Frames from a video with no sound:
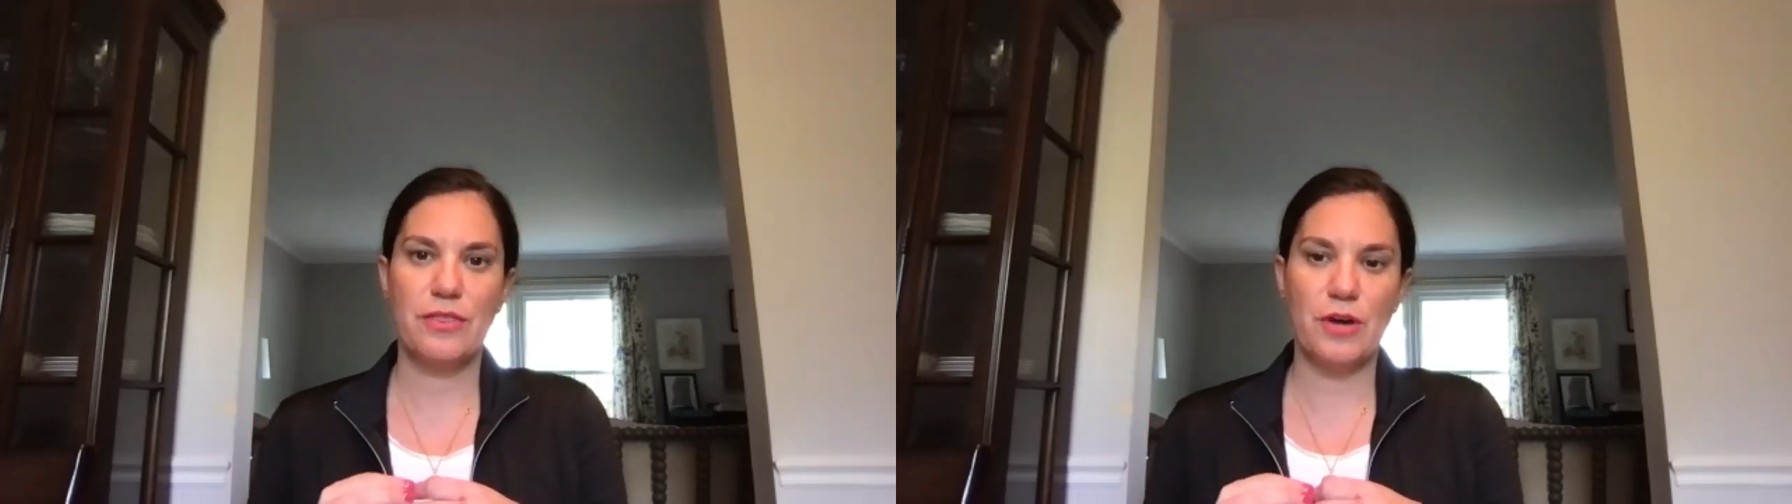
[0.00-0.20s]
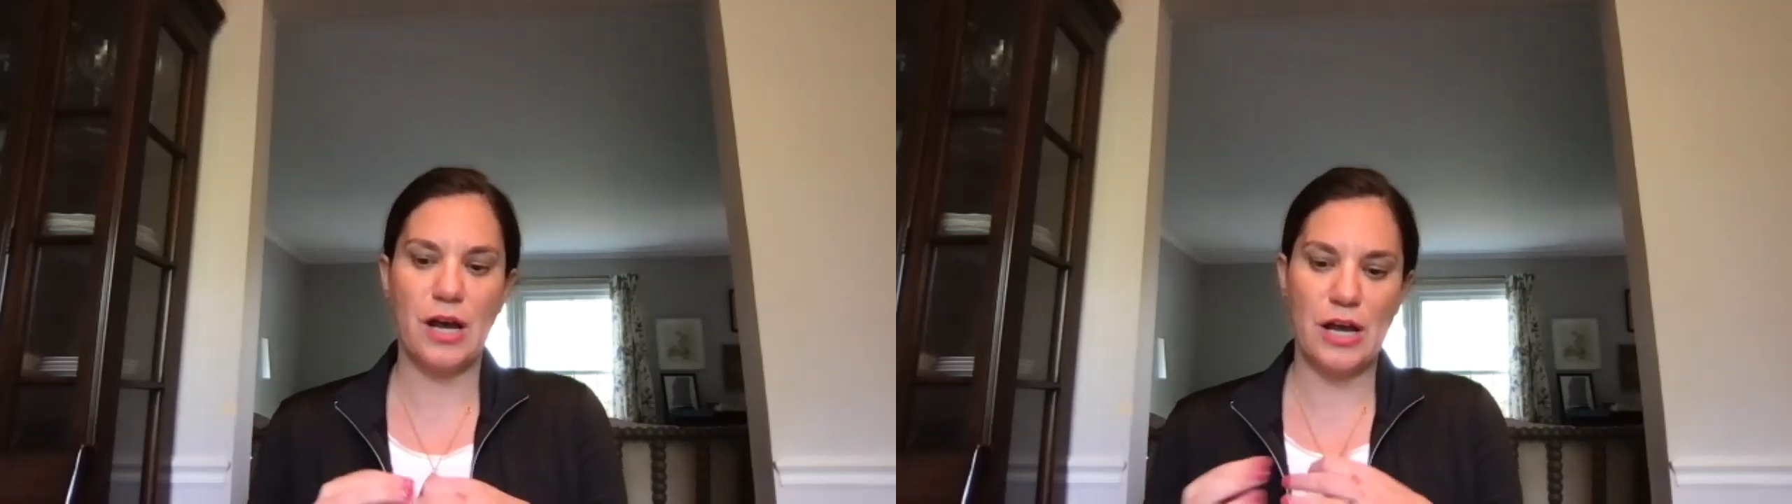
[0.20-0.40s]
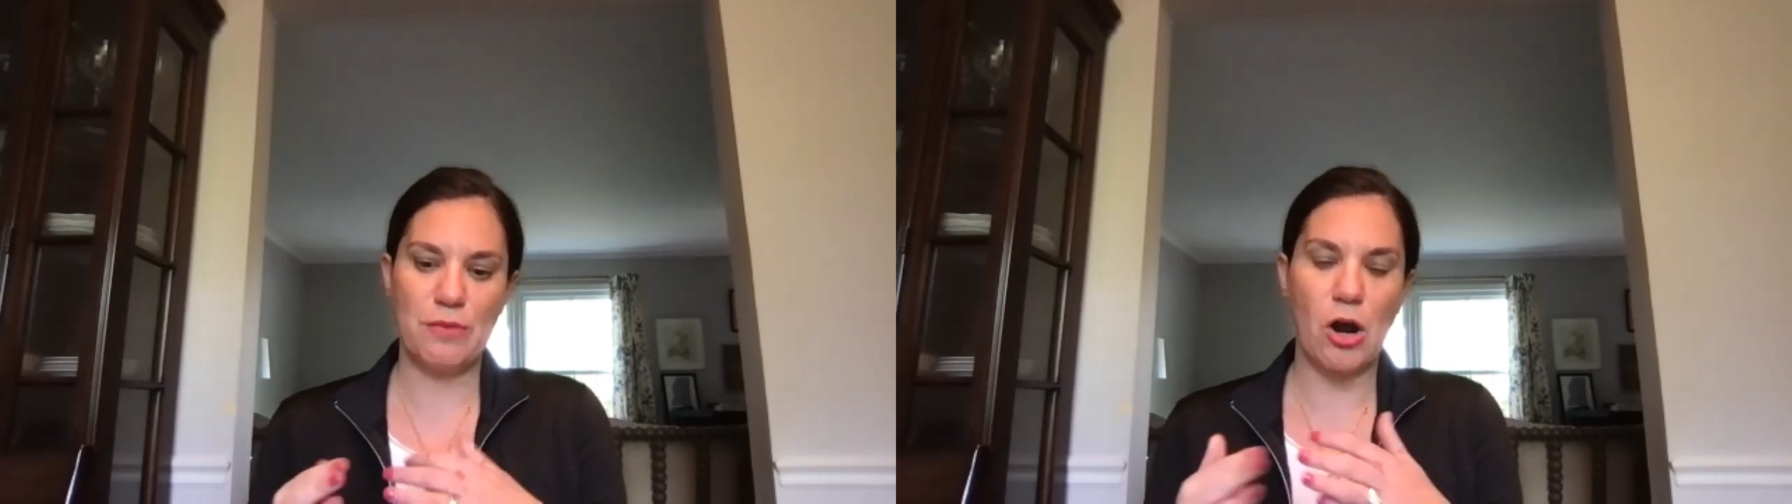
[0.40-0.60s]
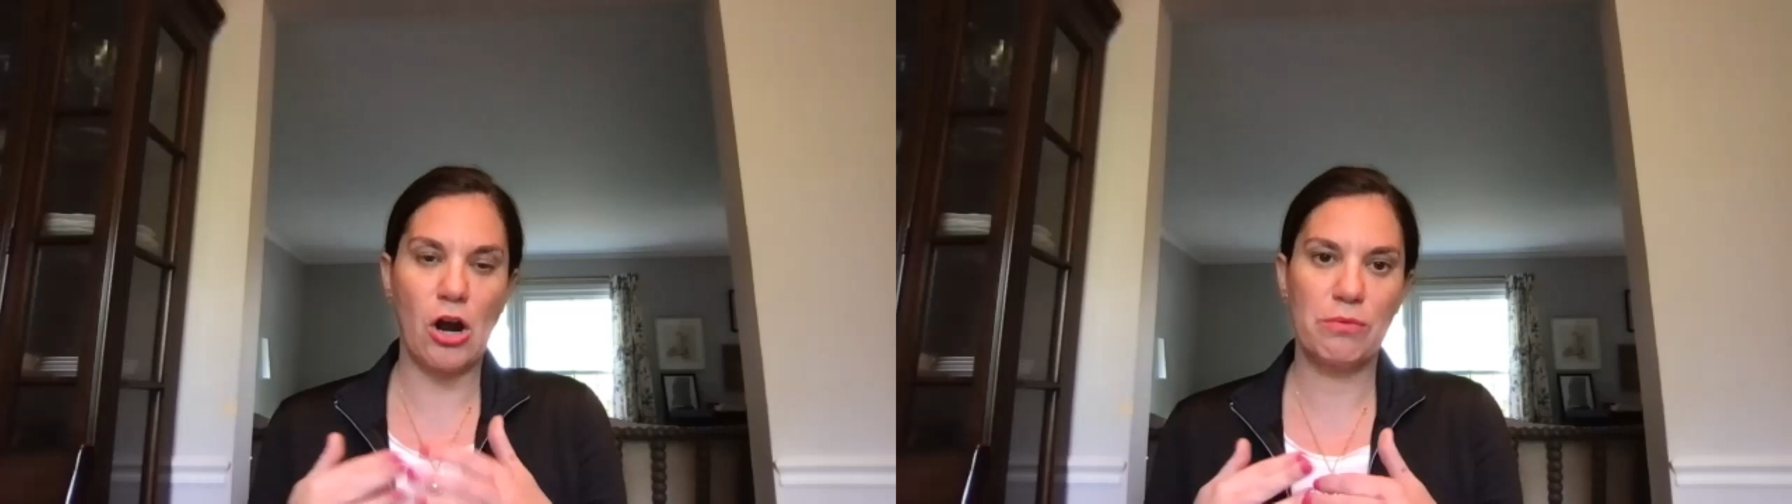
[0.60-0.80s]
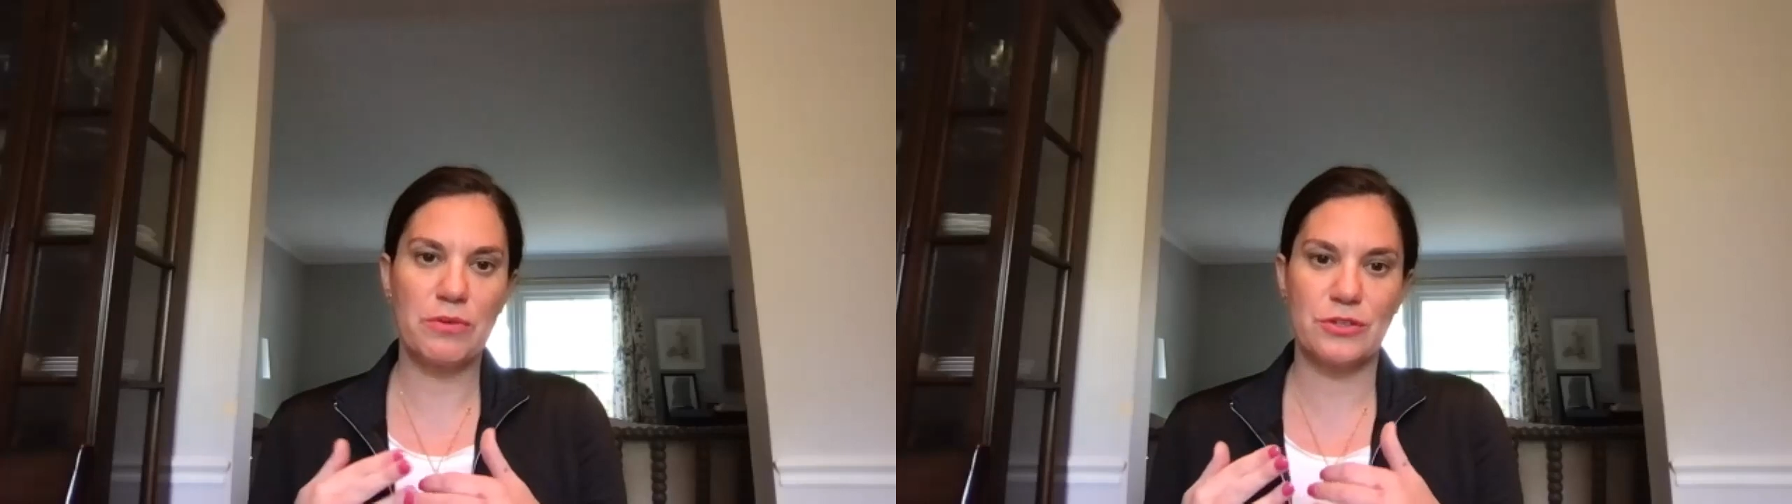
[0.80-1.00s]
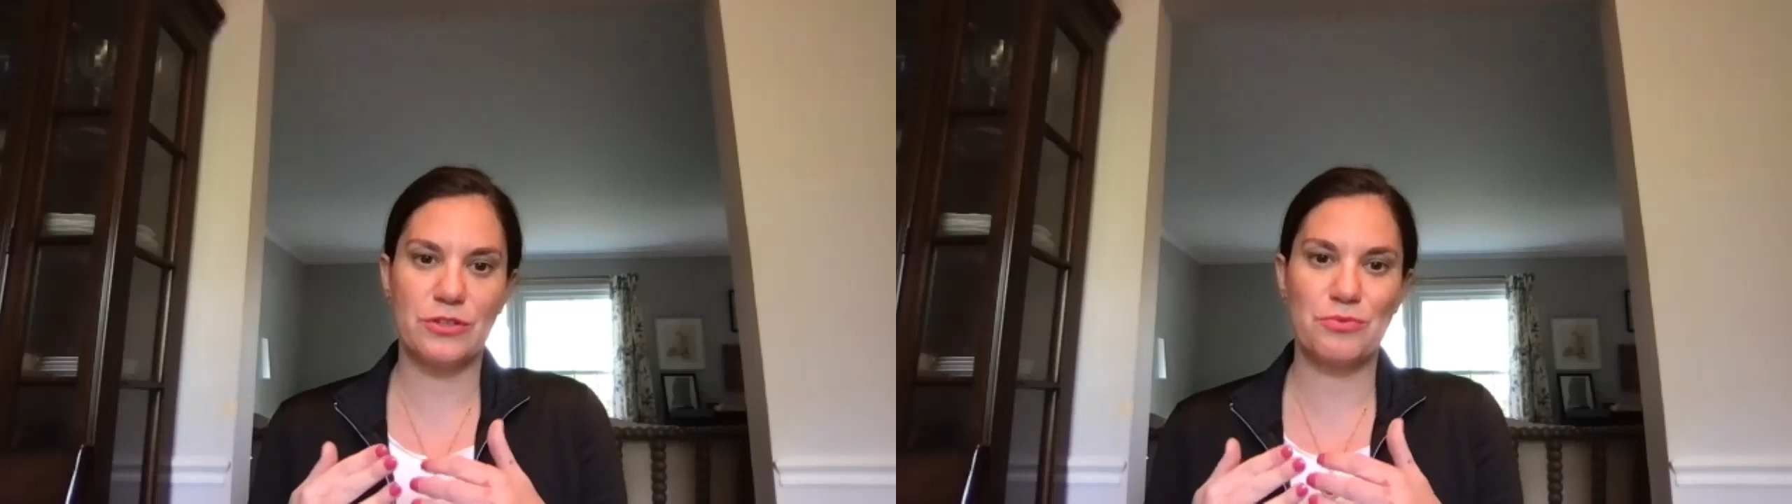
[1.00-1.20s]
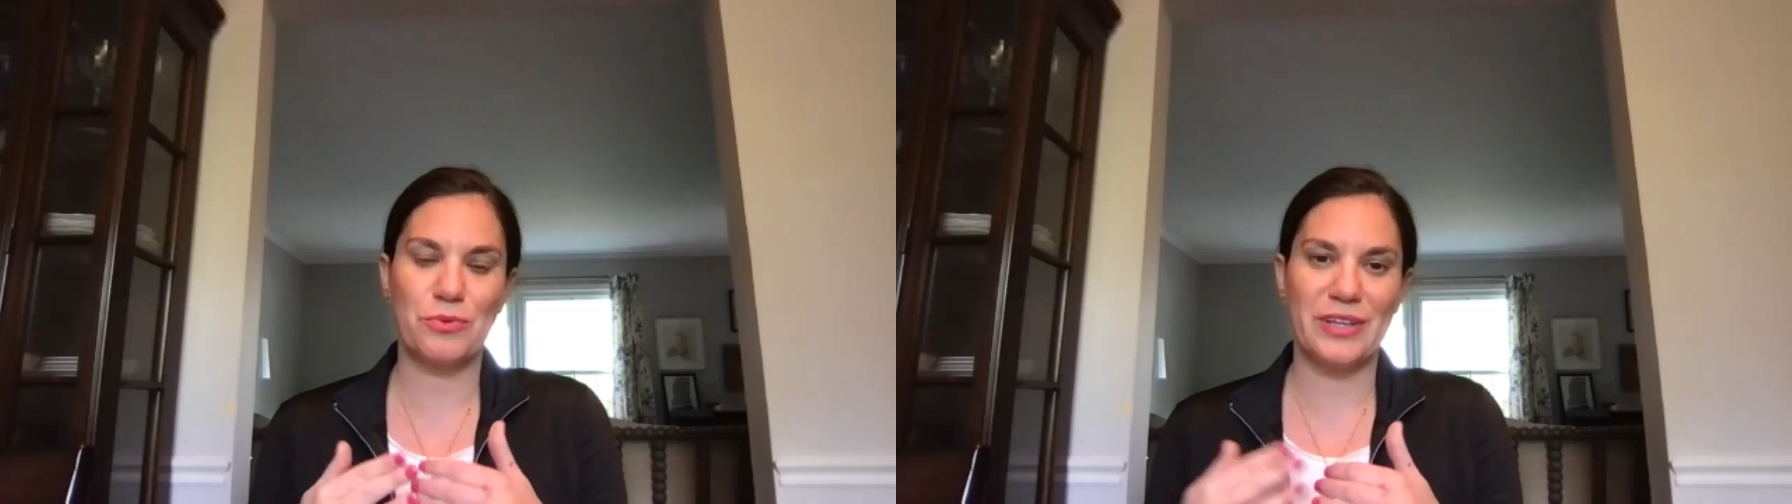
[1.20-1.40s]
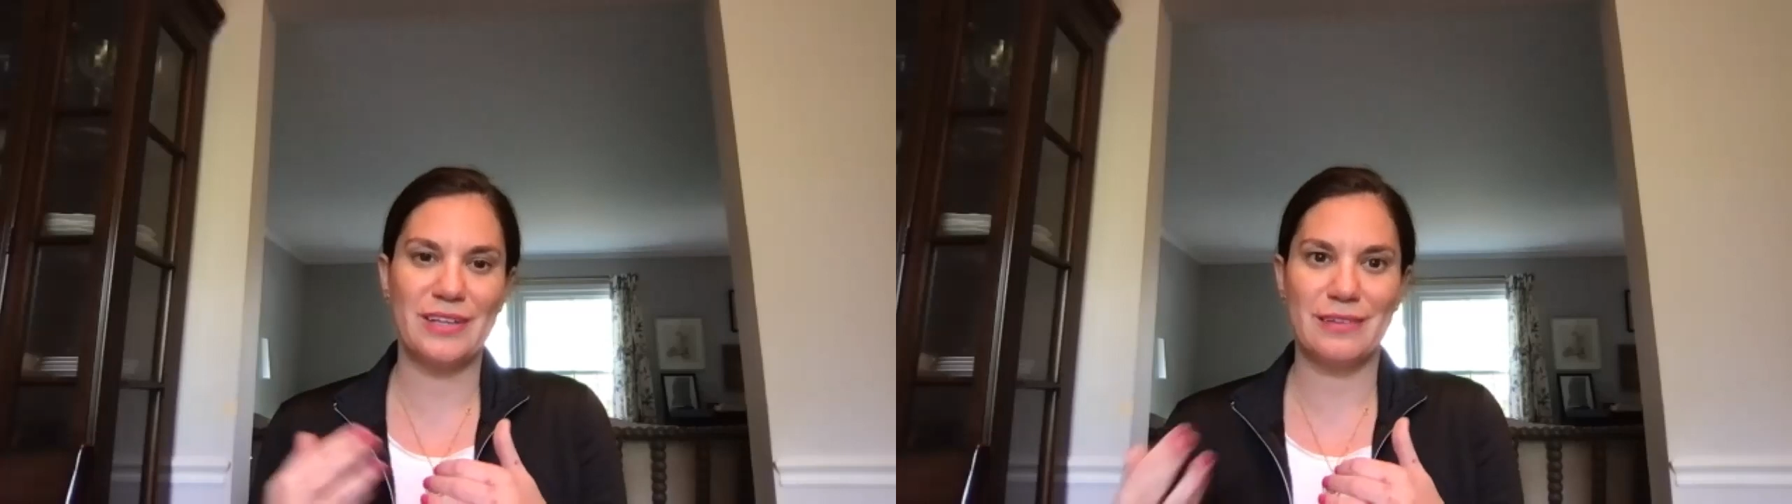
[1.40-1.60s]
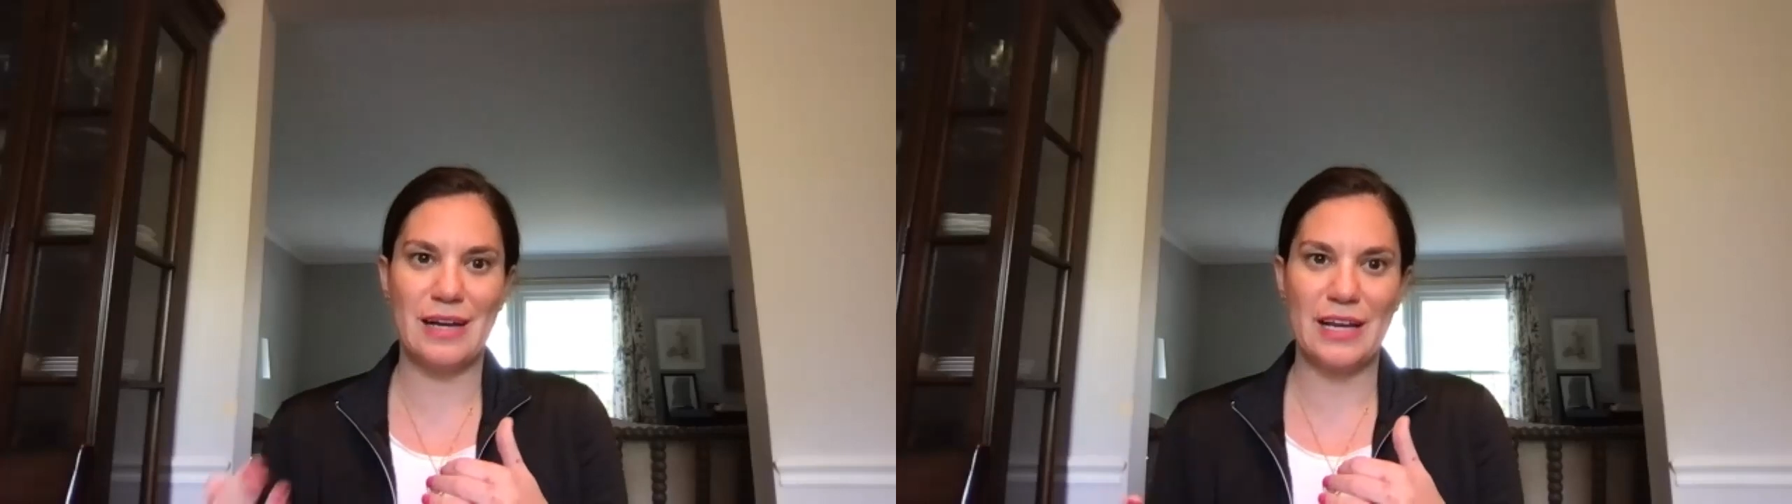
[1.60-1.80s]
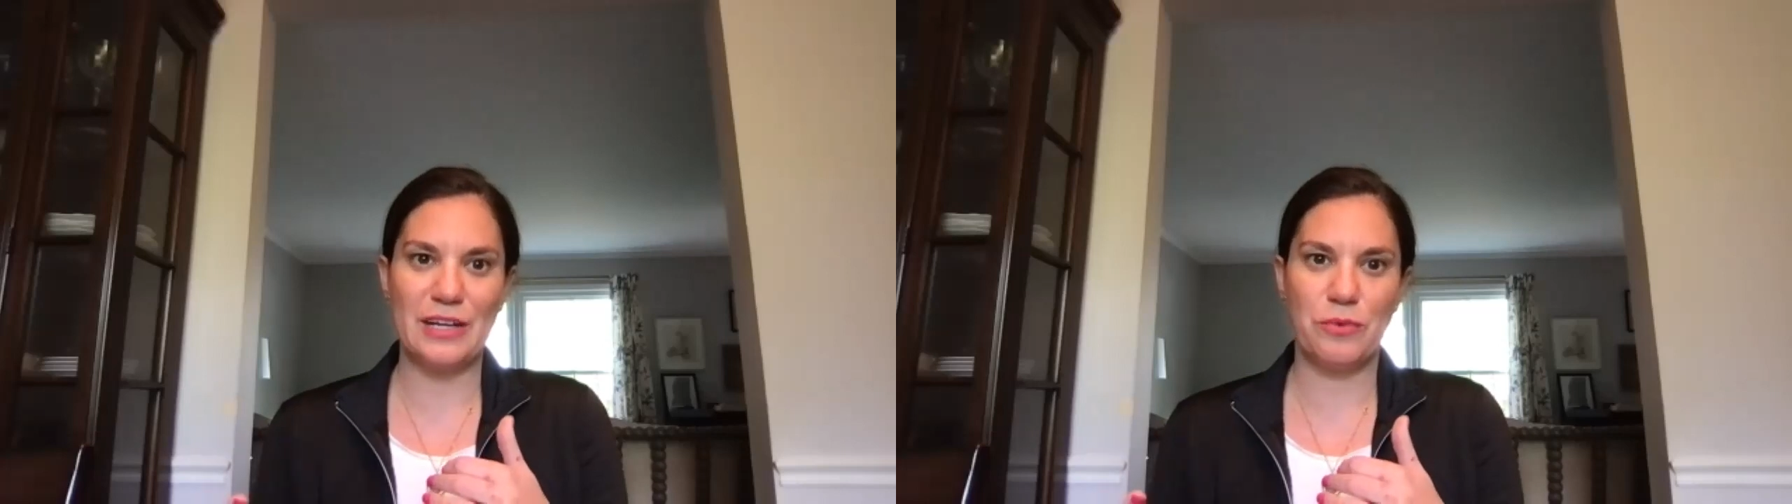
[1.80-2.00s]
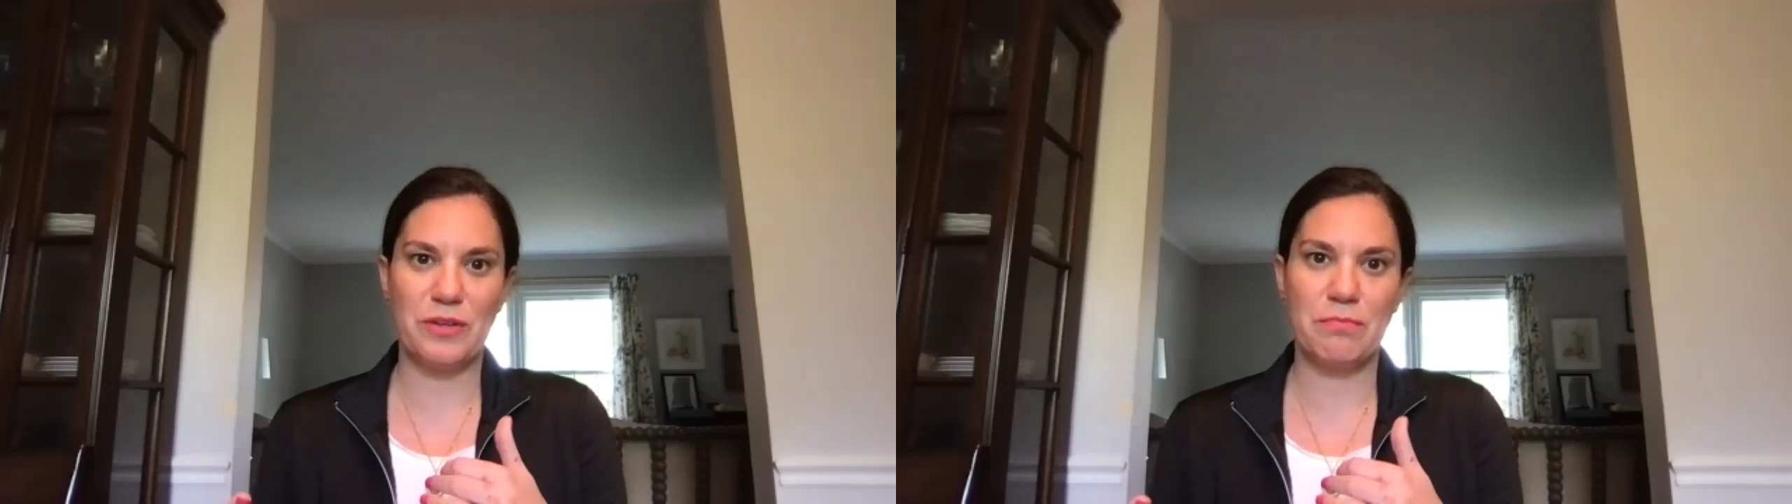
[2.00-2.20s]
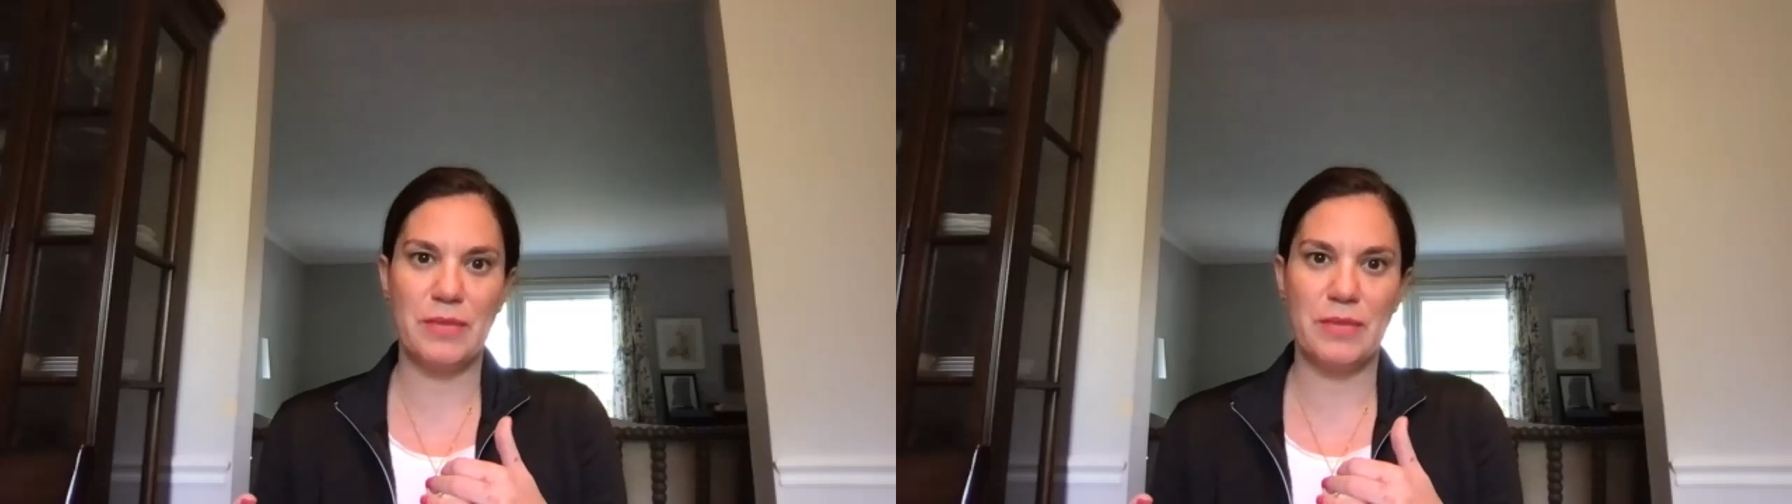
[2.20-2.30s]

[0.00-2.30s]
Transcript: our results really aligned with